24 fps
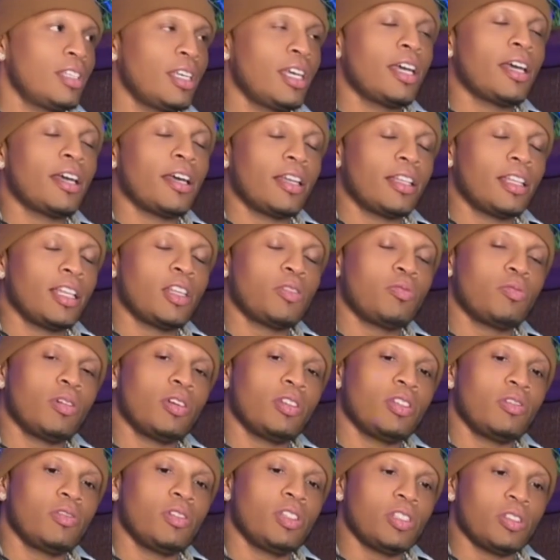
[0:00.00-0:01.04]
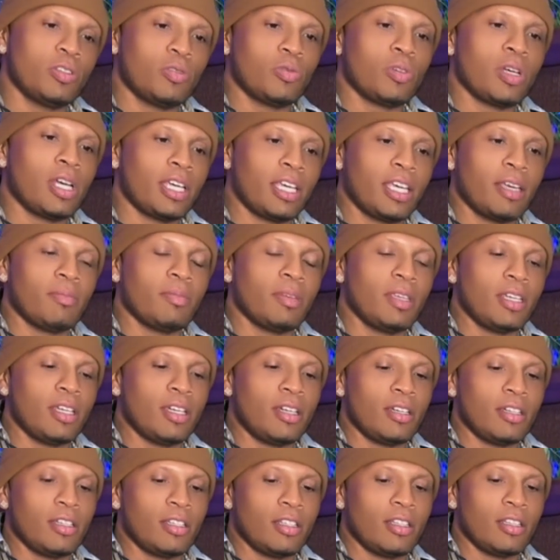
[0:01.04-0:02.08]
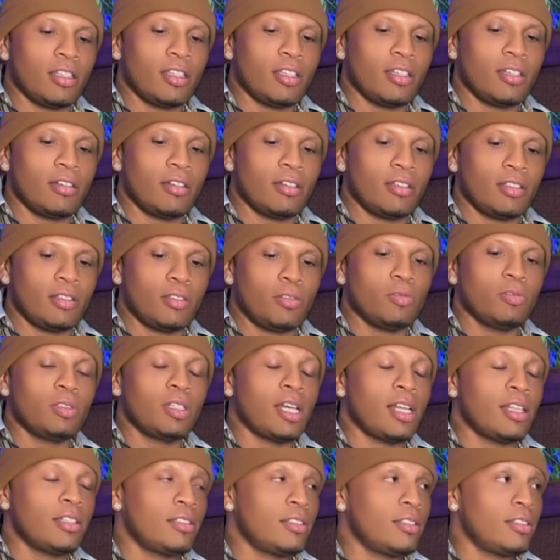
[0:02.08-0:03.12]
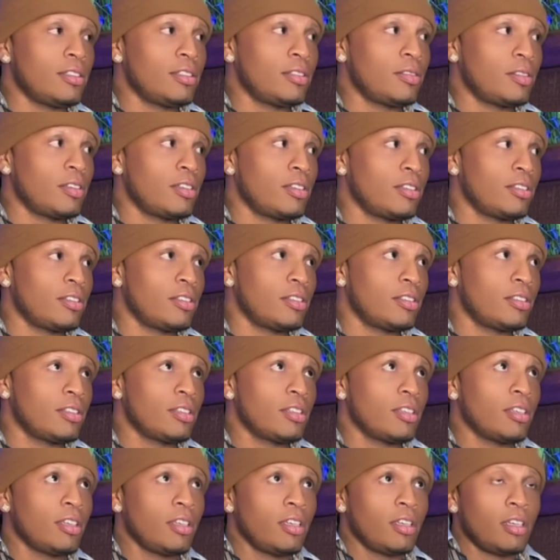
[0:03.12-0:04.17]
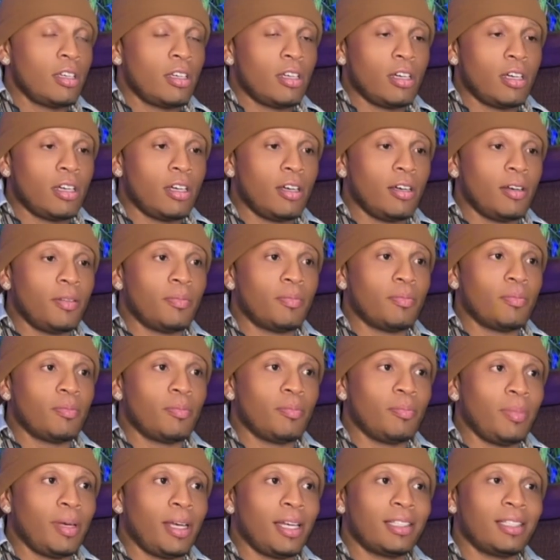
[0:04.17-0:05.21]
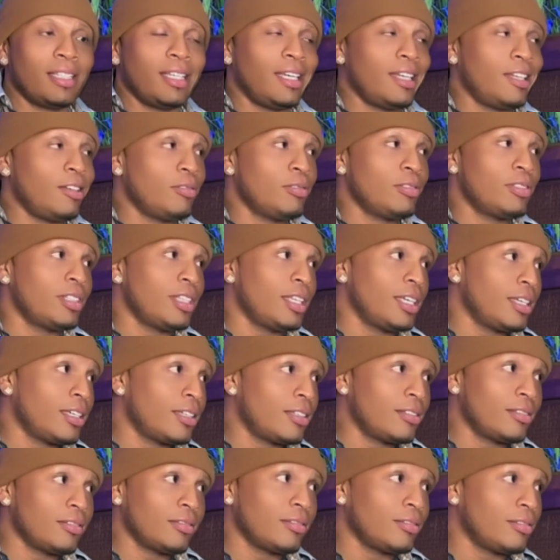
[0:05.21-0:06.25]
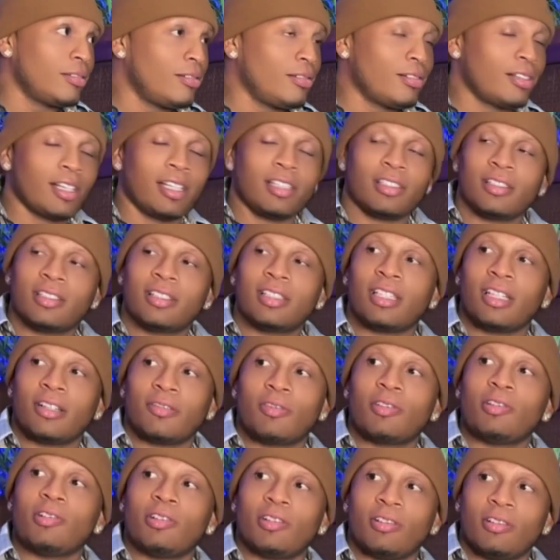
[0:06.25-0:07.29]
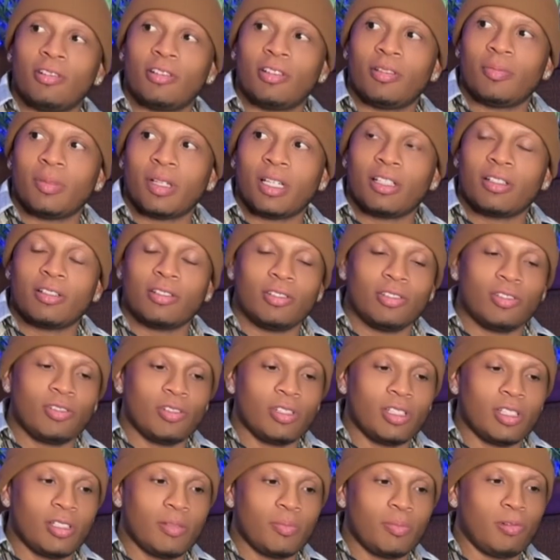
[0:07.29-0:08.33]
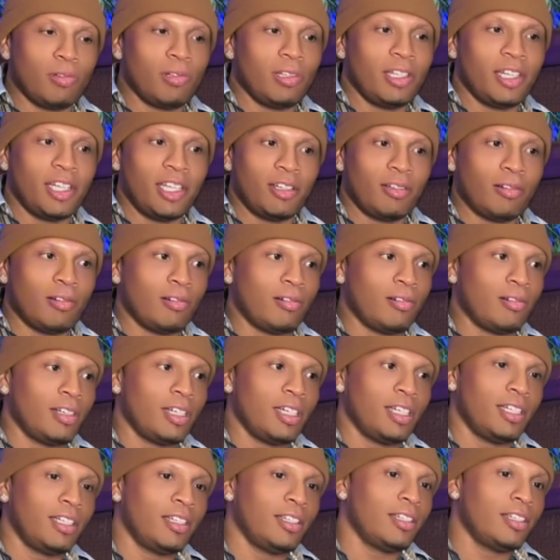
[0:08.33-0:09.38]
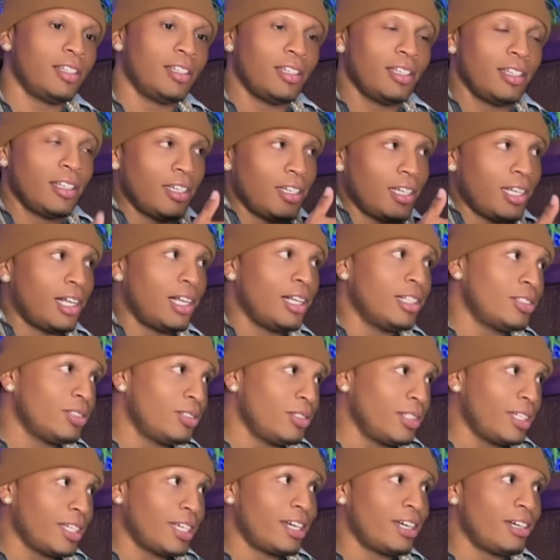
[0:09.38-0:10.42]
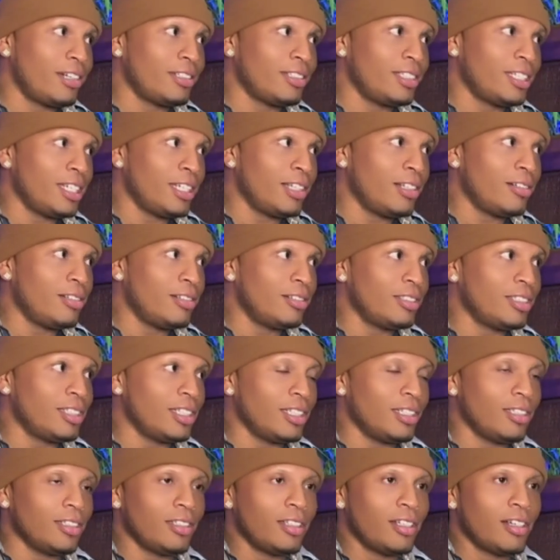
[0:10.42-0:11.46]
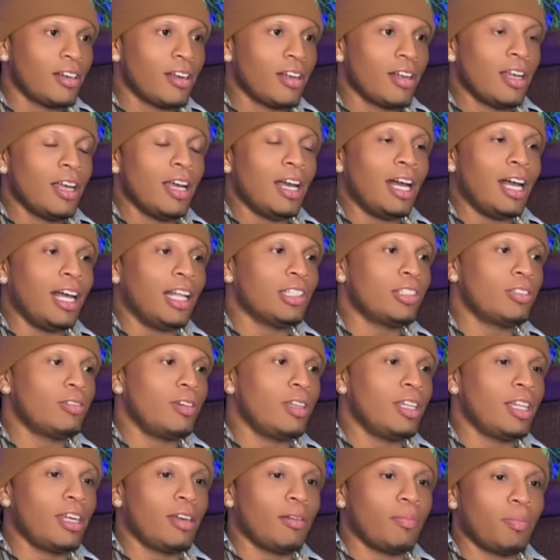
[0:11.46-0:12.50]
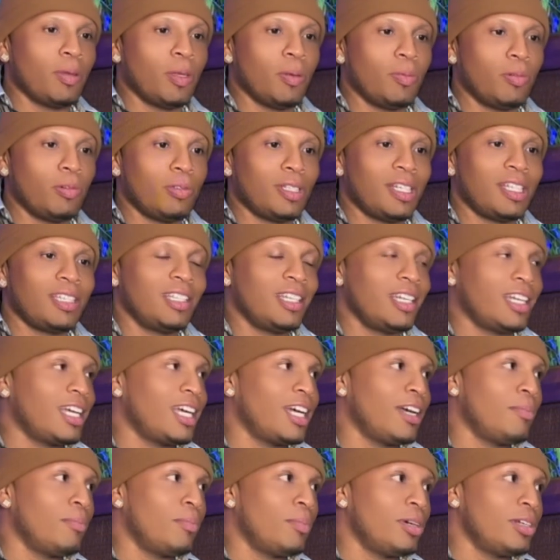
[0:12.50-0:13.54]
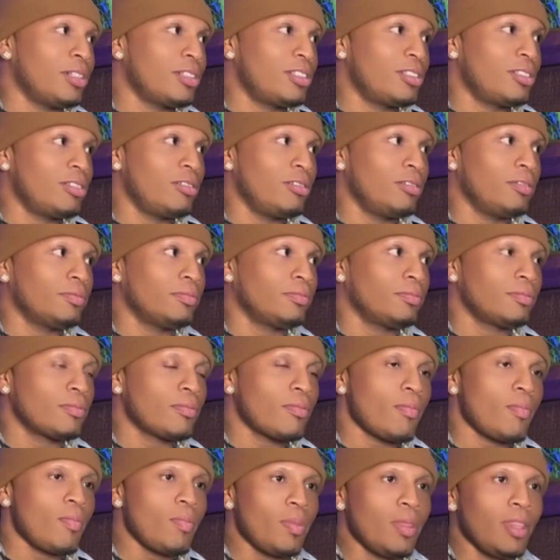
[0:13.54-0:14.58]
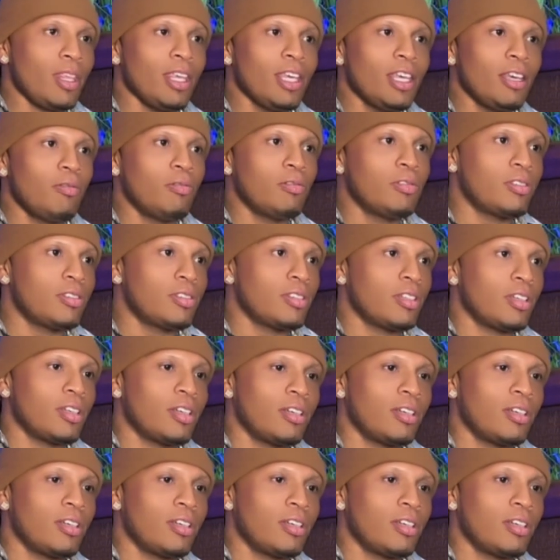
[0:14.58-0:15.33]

Yeah, that's one of the reasons why I came here in the 2000s, because back then it was like all kinds of stuff going on in my country, political, and also the cartels, and also a lot of people that didn't have much. So it was,